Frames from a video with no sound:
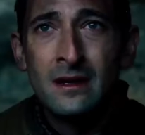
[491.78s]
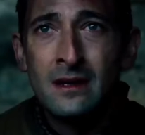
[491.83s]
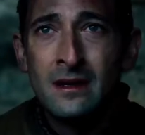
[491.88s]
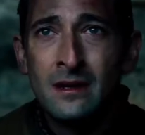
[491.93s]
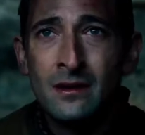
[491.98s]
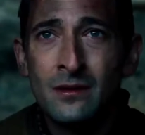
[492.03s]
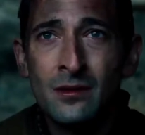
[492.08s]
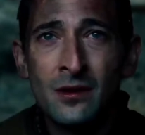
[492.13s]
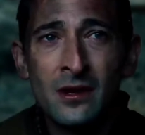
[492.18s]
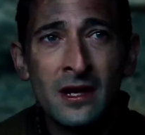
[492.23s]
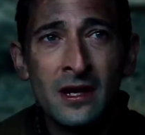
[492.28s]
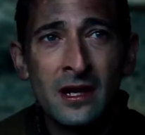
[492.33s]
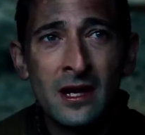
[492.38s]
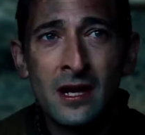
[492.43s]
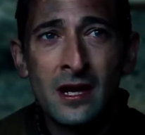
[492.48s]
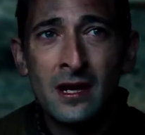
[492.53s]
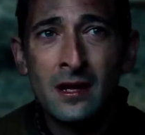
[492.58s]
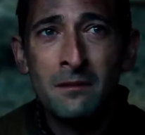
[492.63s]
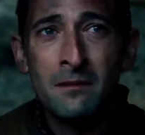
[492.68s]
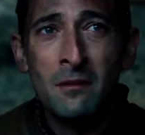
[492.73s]
and force the
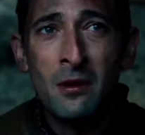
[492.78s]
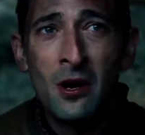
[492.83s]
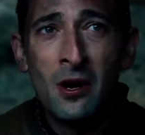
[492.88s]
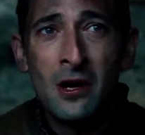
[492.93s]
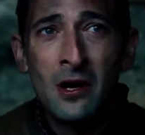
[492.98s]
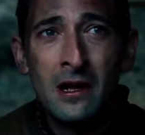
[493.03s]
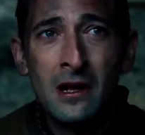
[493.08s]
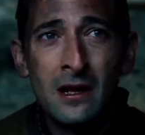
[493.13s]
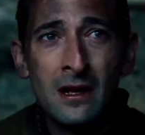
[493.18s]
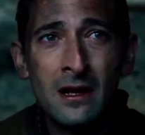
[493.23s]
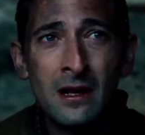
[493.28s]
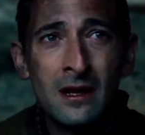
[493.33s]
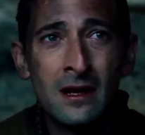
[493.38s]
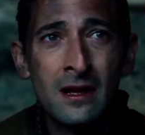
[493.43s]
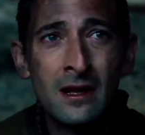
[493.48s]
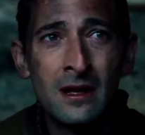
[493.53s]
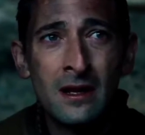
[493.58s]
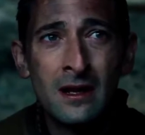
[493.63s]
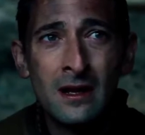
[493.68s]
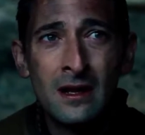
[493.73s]
predators into a choke
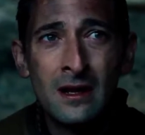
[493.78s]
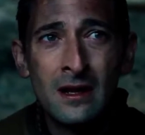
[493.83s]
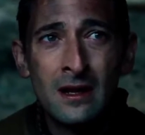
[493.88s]
point,